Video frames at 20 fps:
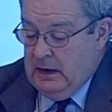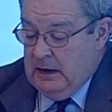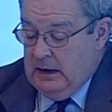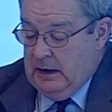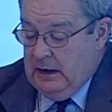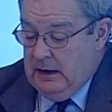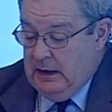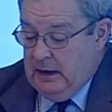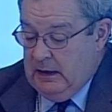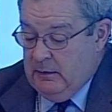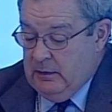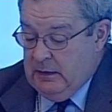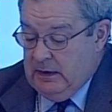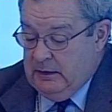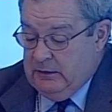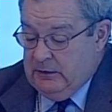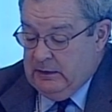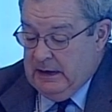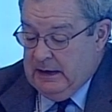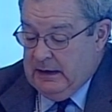
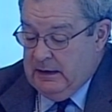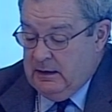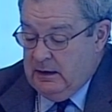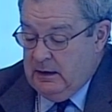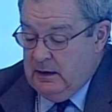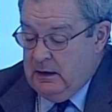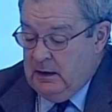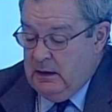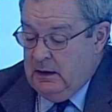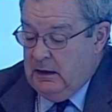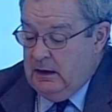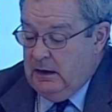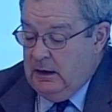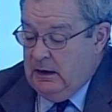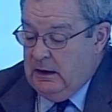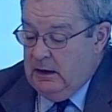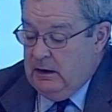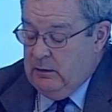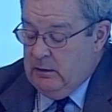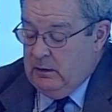agenda,
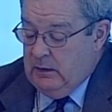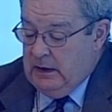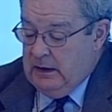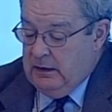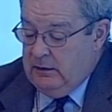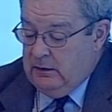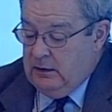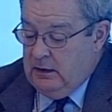might